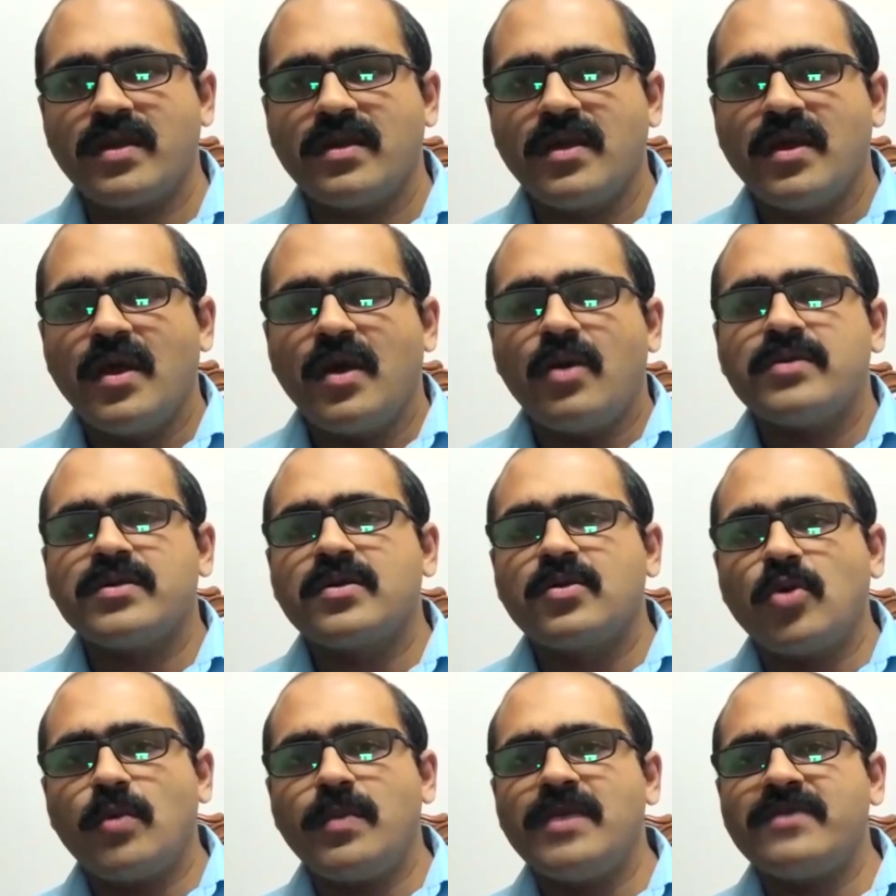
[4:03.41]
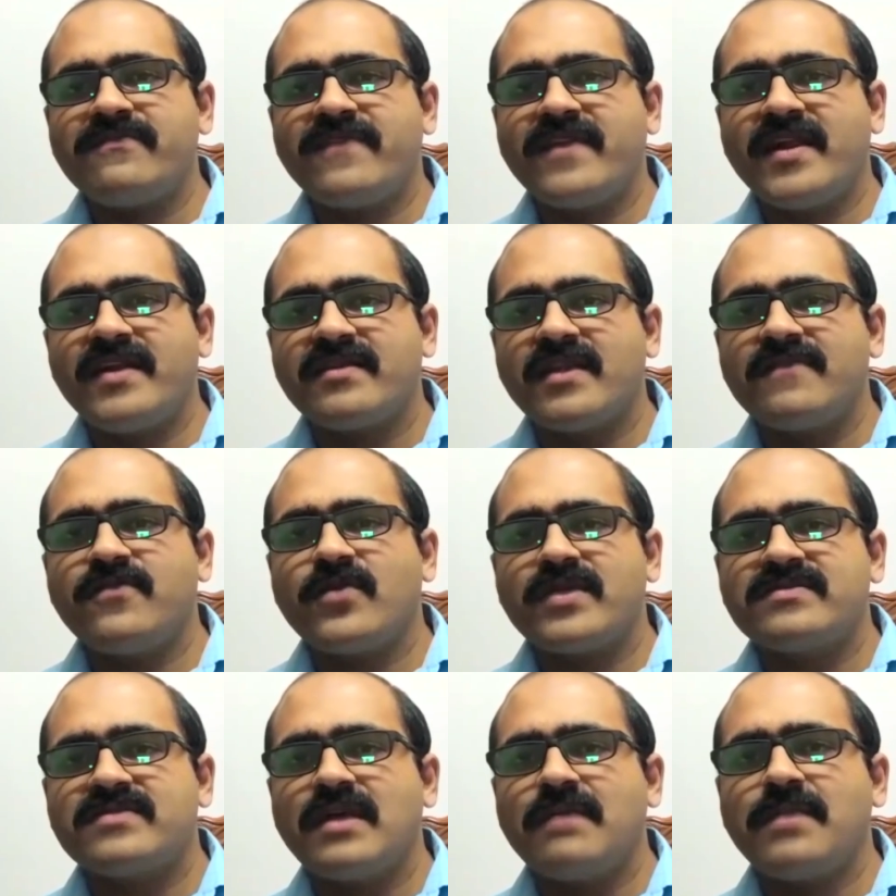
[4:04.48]
for example, America is creating
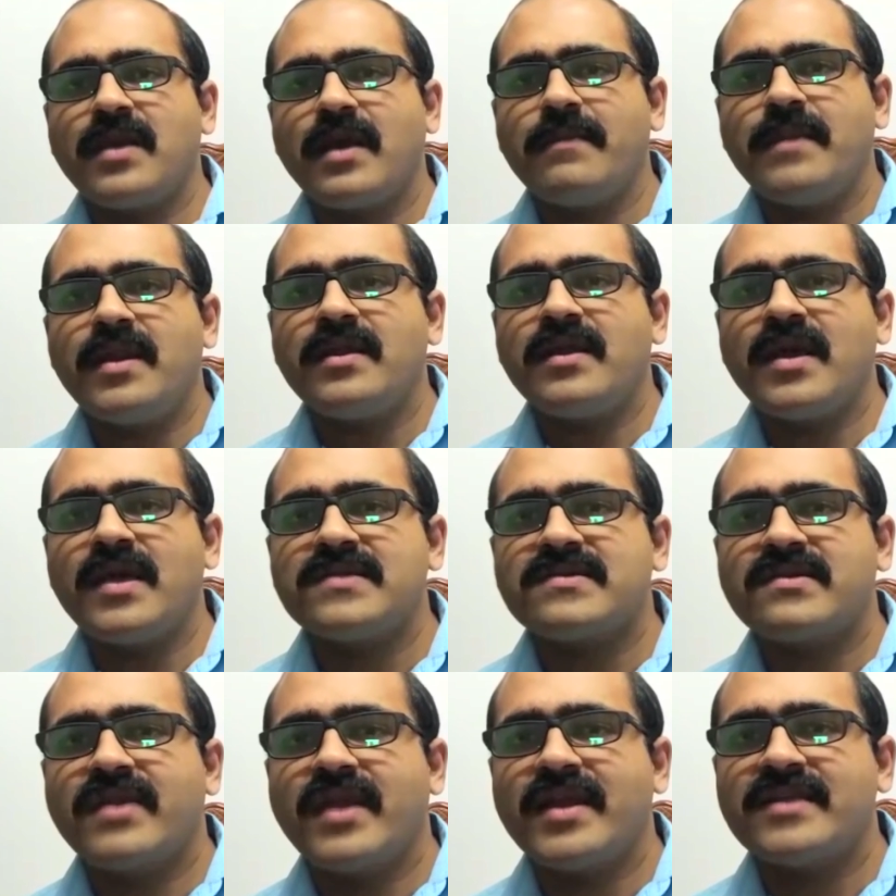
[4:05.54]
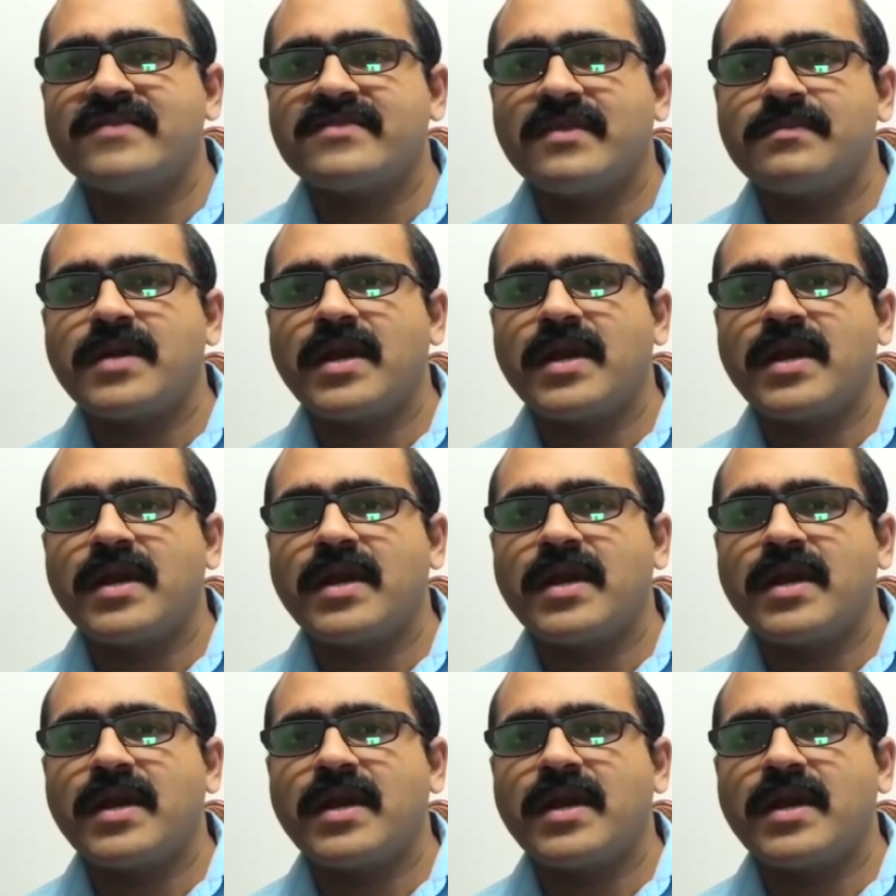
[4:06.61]
some kind of a trade barrier